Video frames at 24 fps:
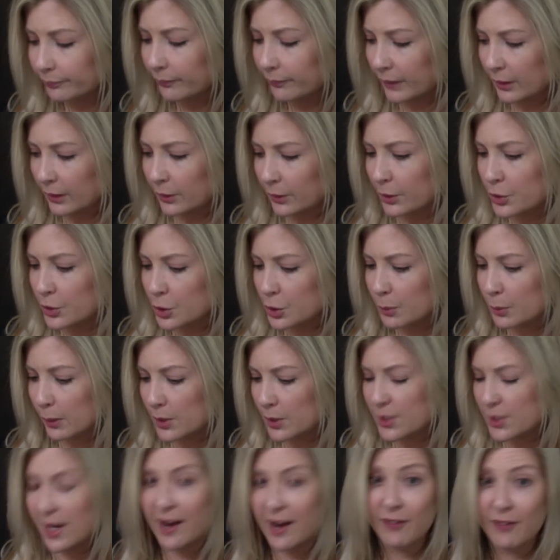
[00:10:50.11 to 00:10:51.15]
And then two
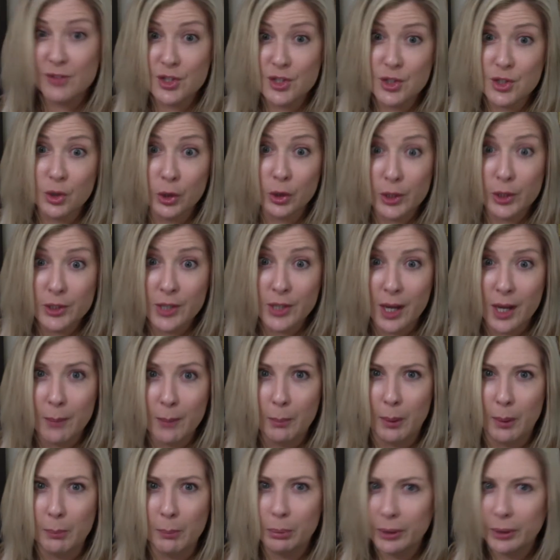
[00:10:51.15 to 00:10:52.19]
books I haven't started yet,
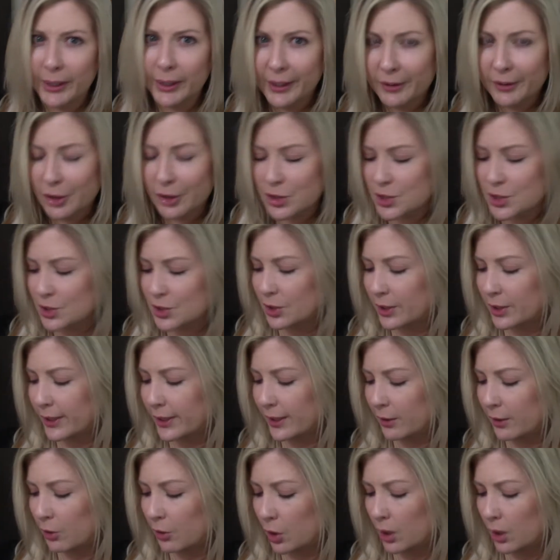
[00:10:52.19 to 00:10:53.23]
but plan on
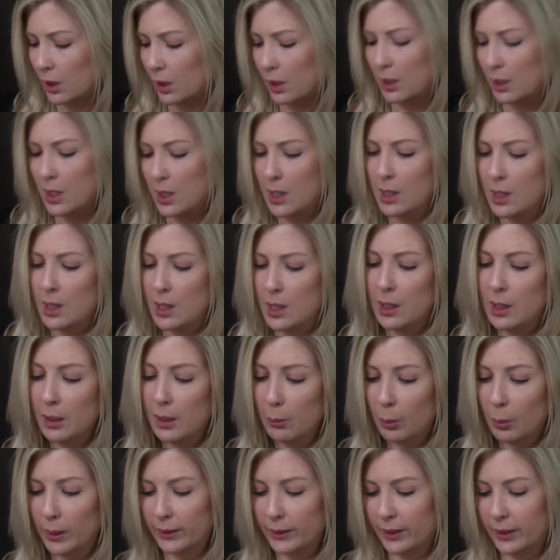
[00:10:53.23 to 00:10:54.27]
starting, are
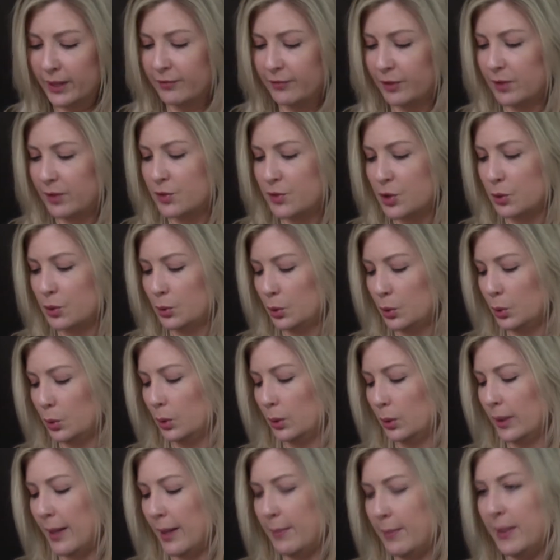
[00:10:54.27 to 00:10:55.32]
When Life Gives You
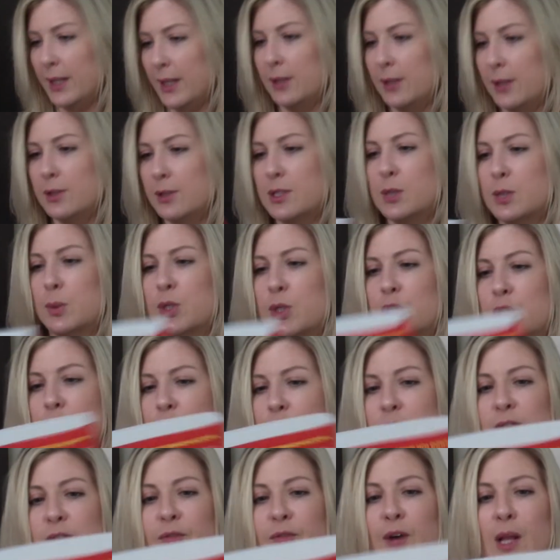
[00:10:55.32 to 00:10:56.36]
Lululemons, which is
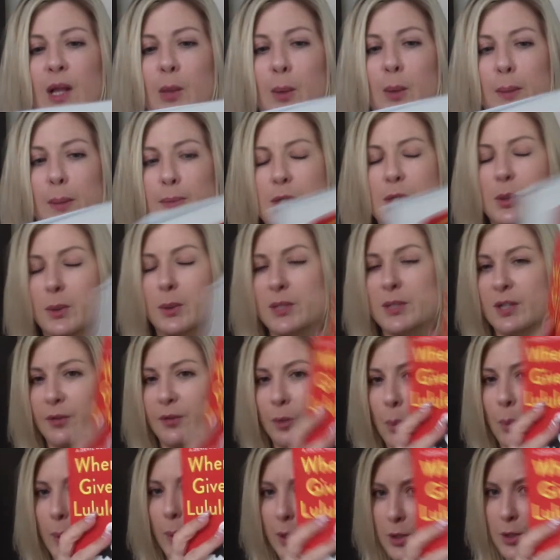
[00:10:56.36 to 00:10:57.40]
the follow-up to A
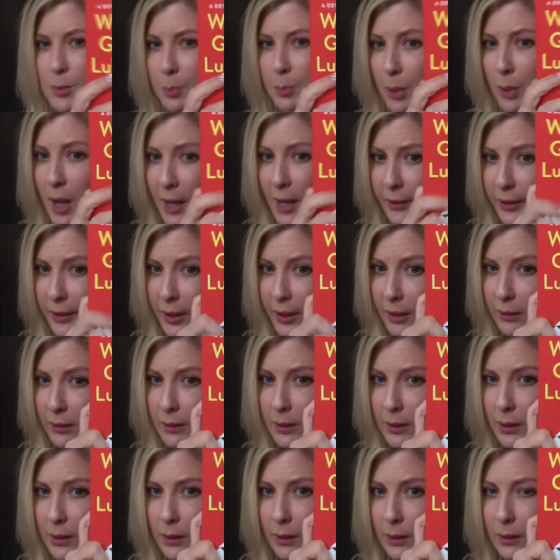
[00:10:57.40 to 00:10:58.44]
Devil Wears Prada.
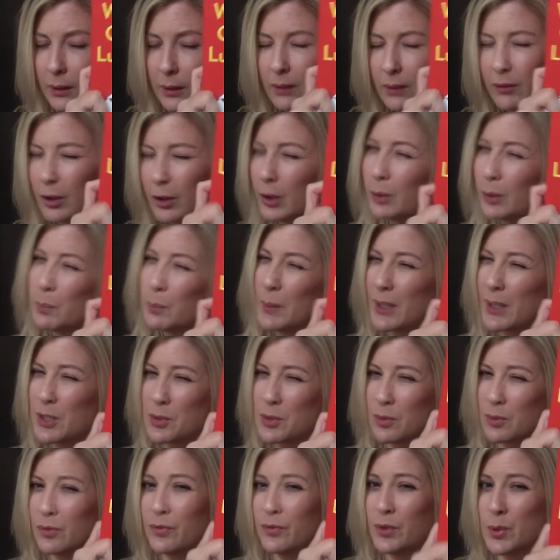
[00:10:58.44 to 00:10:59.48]
Heard mixed
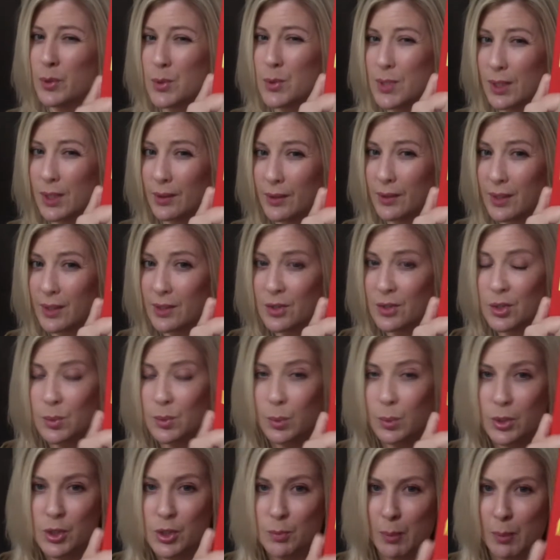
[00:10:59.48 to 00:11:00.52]
reviews on this,
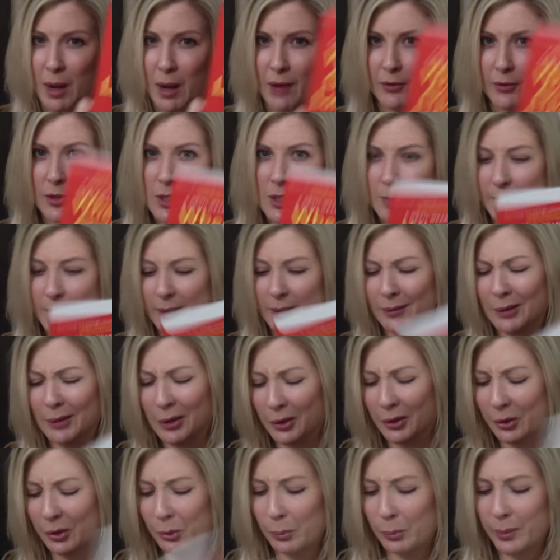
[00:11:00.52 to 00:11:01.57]
which bothers me a
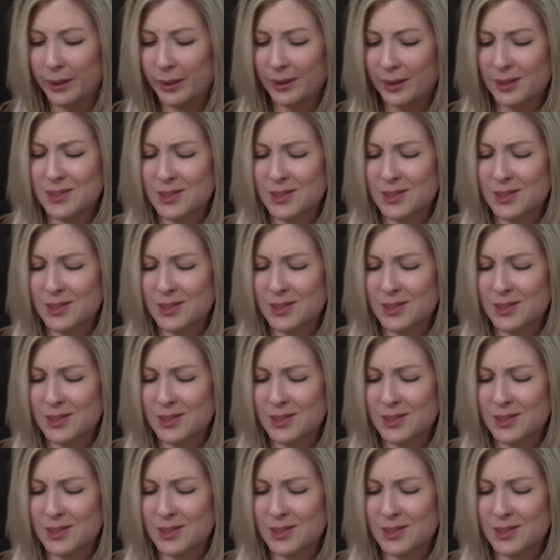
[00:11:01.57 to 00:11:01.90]
little bit because I